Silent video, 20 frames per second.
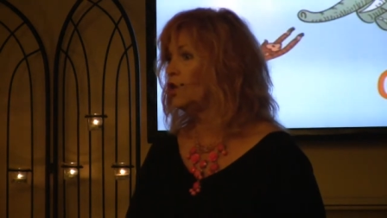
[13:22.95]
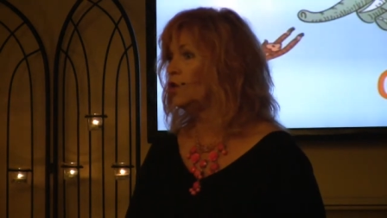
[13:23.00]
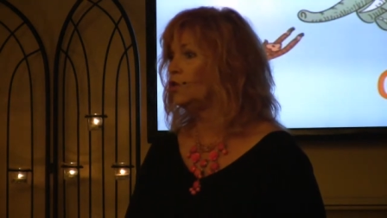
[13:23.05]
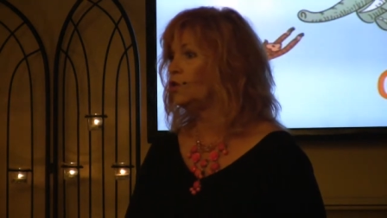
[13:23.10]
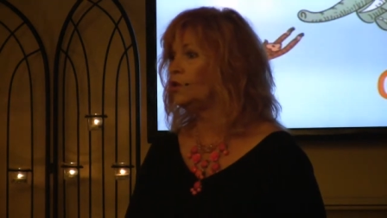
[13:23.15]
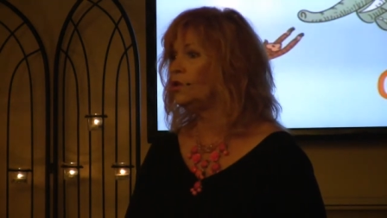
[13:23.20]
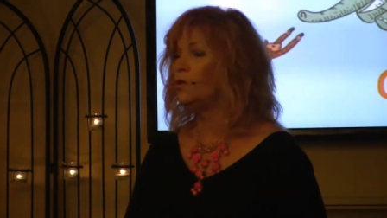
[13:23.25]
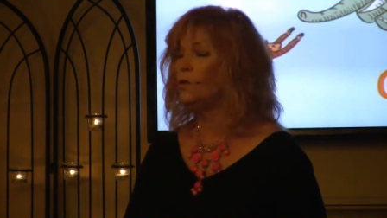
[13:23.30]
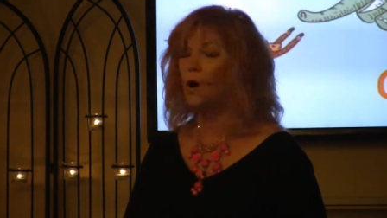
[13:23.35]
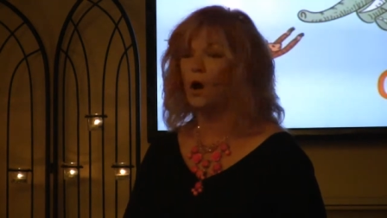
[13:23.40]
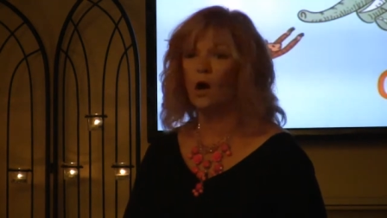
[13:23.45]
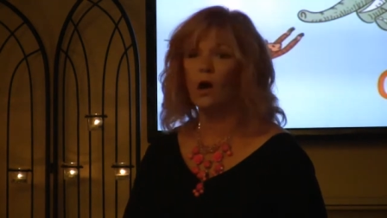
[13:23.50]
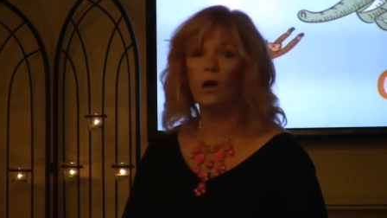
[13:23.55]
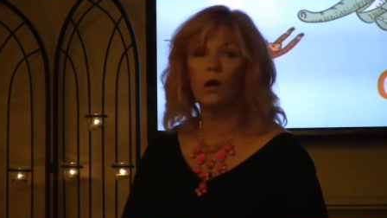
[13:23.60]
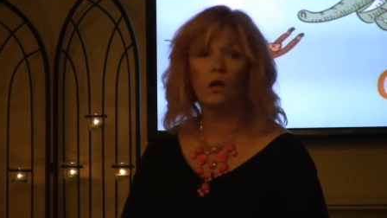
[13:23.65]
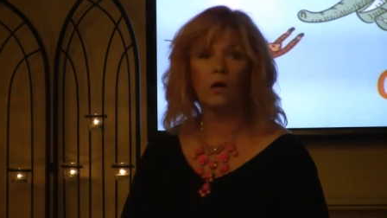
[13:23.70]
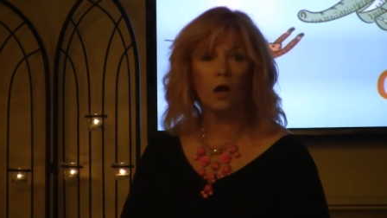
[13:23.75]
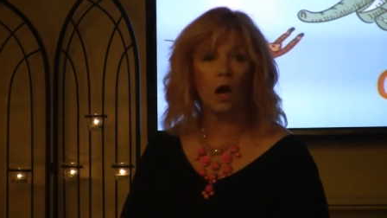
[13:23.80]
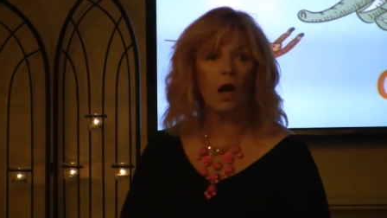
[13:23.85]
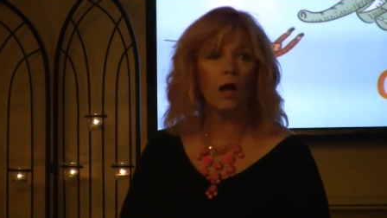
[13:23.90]
You are
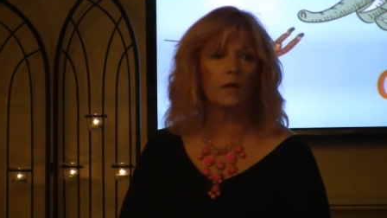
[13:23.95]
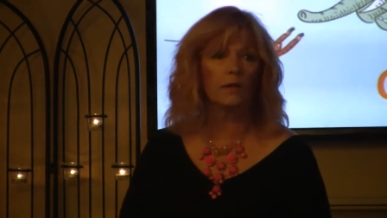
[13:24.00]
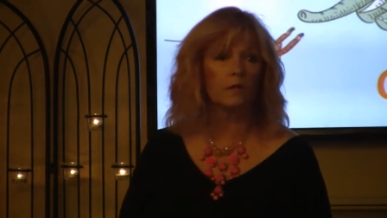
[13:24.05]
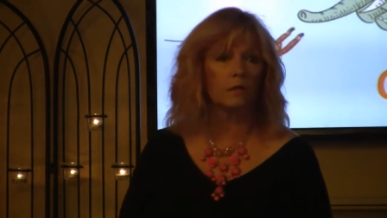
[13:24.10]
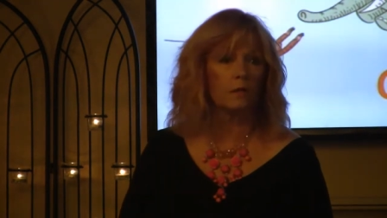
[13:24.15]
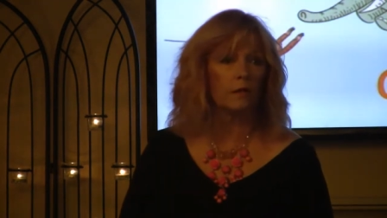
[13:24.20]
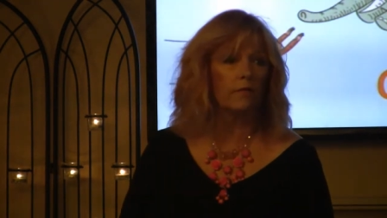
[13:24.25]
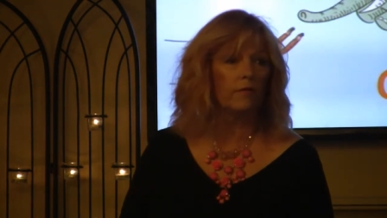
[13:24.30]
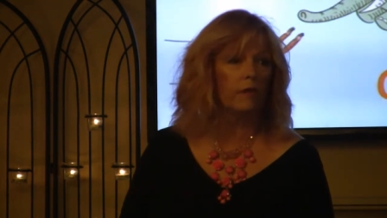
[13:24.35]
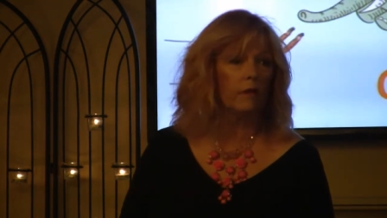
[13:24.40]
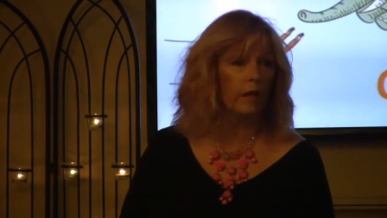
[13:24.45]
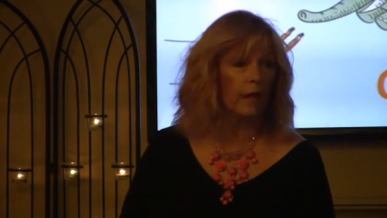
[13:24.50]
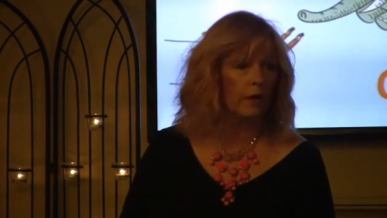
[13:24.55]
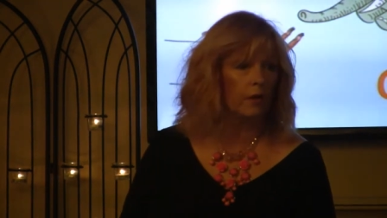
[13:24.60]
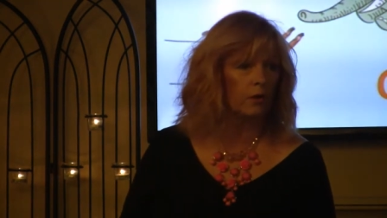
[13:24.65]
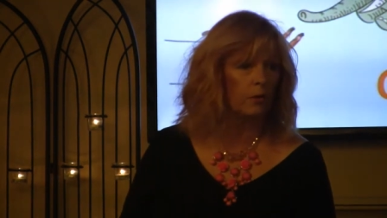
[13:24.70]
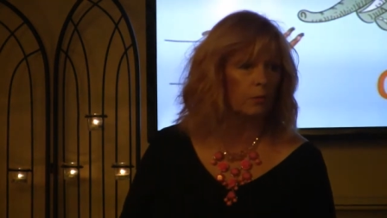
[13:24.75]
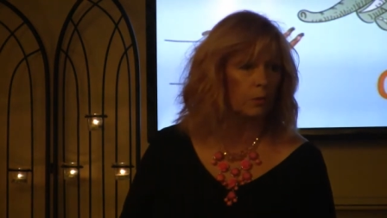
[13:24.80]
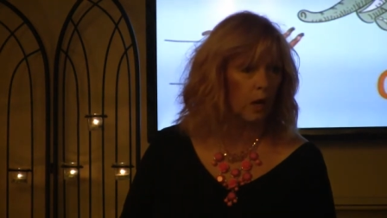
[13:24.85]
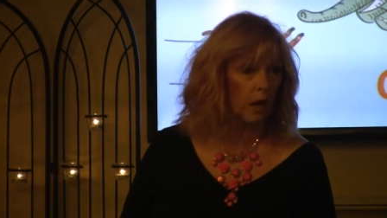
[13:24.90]
God's living
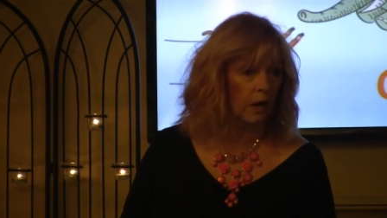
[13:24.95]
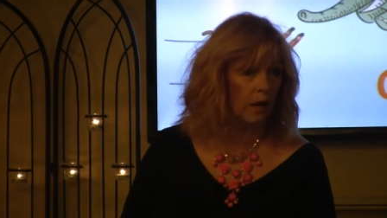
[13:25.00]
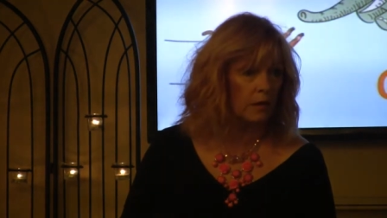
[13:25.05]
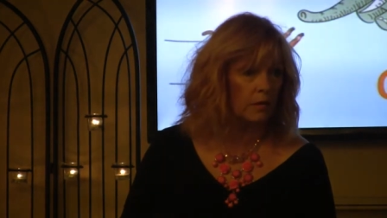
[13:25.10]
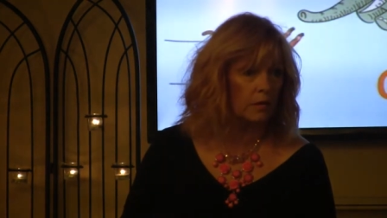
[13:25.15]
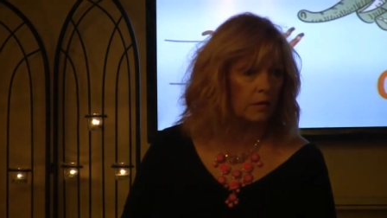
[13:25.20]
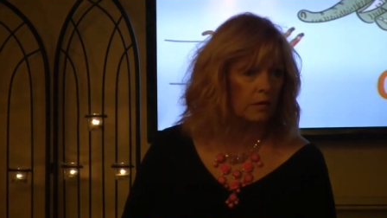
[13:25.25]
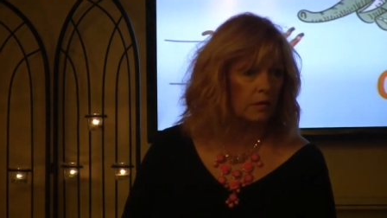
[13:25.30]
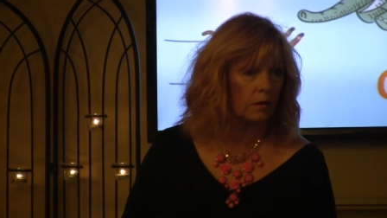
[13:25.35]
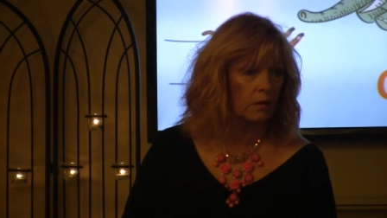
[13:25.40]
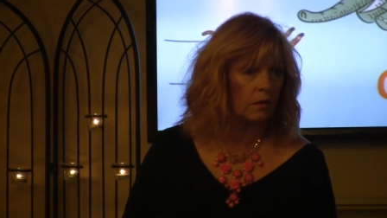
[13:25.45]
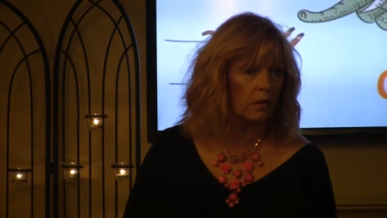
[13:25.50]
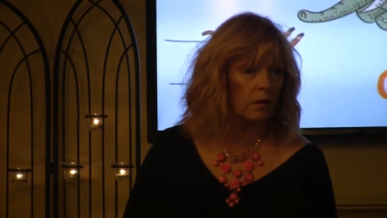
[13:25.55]
enterprise.